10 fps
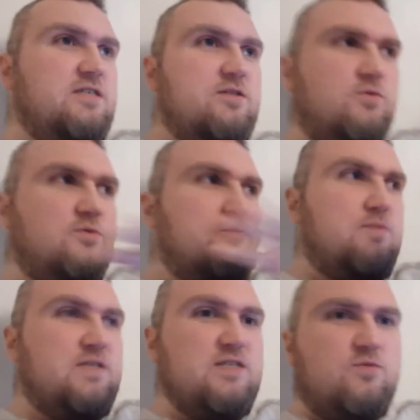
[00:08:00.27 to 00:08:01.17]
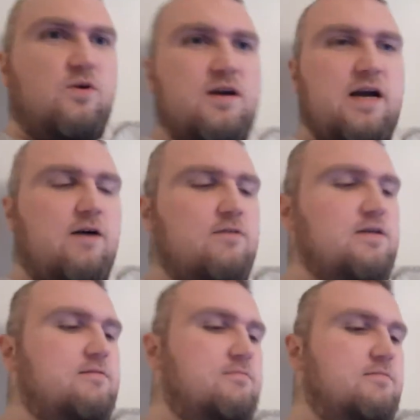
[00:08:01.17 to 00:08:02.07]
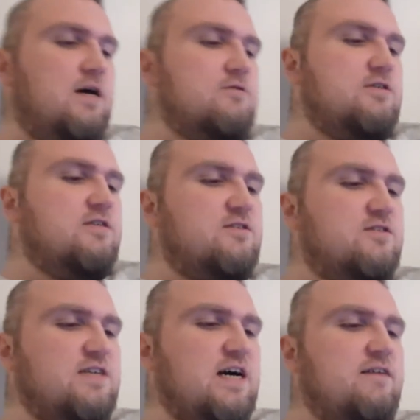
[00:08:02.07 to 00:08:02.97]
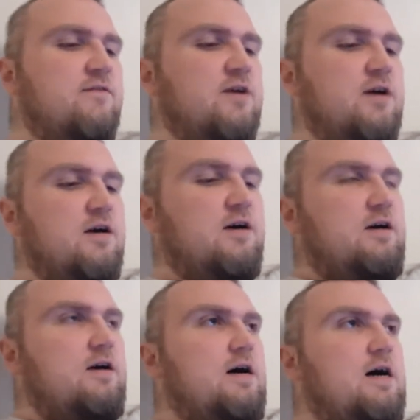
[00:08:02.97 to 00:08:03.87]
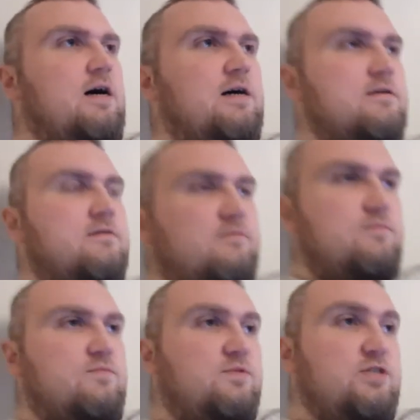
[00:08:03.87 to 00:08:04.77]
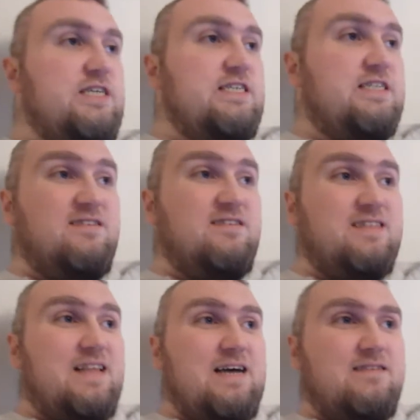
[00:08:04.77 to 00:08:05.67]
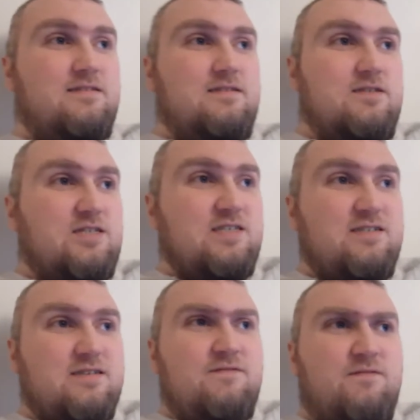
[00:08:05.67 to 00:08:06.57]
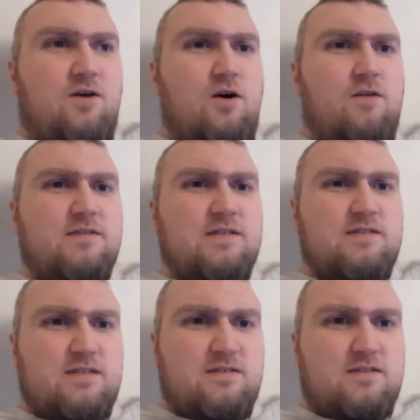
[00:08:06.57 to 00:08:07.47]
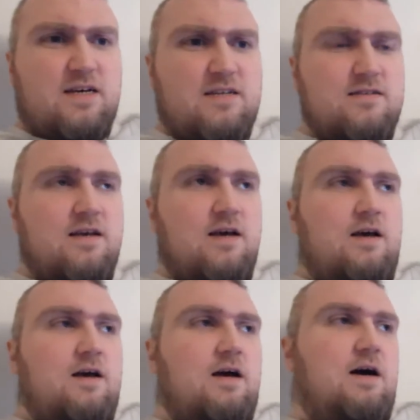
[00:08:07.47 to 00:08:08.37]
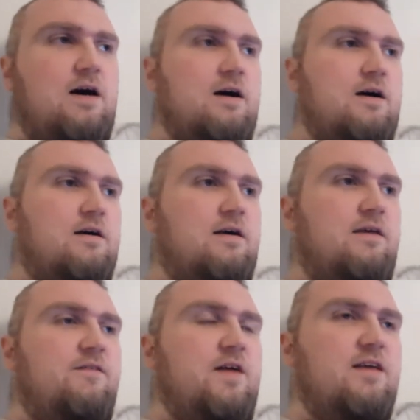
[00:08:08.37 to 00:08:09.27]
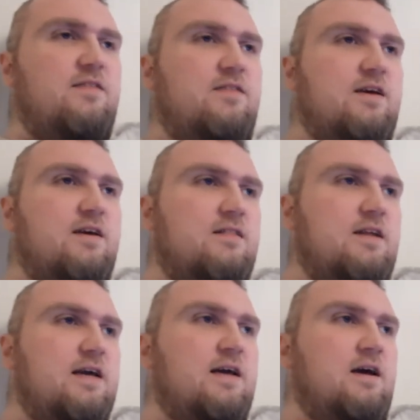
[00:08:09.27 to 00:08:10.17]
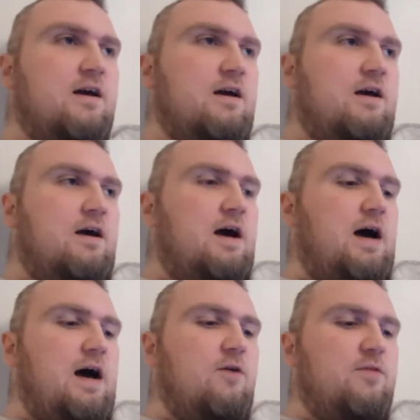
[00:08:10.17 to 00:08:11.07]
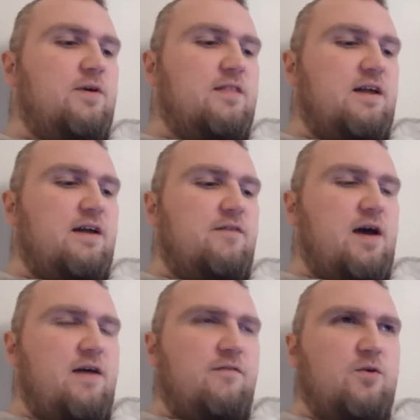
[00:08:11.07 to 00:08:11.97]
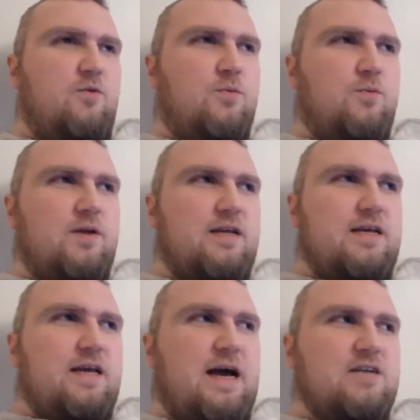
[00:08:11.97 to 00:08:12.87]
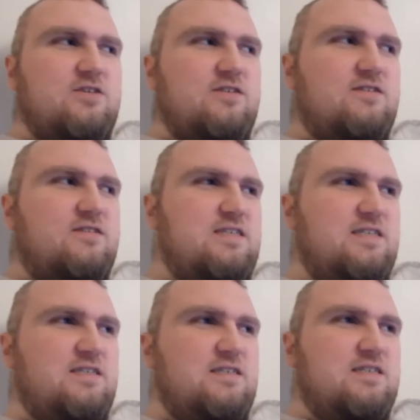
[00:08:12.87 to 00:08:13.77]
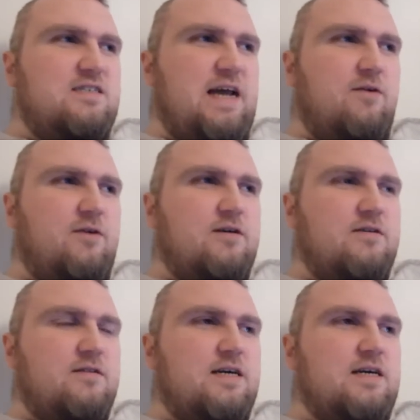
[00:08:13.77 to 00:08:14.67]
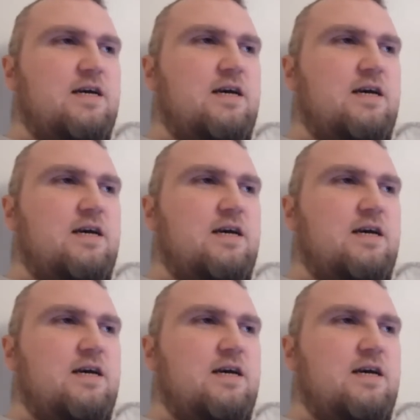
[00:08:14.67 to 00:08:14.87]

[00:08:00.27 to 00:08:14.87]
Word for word: through this wrong now that now she's just kind of uh she does less she's involved in things less uh if anything like I don't think that I've ever really actually seen Tara like